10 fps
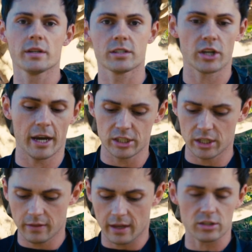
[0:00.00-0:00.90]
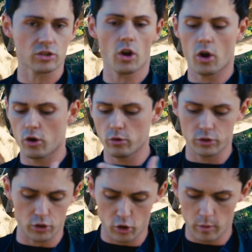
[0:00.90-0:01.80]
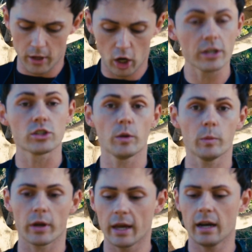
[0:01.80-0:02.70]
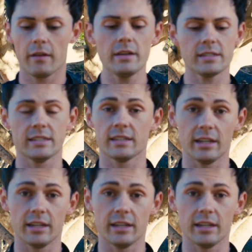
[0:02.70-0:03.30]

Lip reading: interchanging, there's no zoom. The only zoom you'll get out of this is a